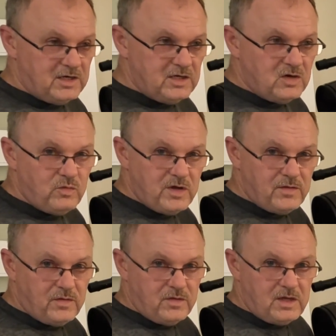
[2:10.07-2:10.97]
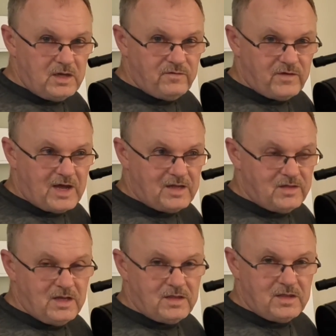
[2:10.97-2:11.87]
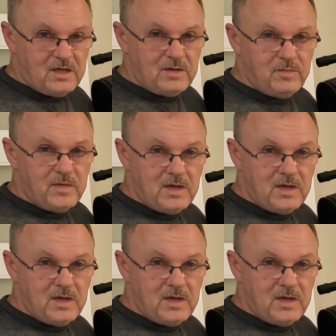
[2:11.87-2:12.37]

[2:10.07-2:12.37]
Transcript: deal with the fact that the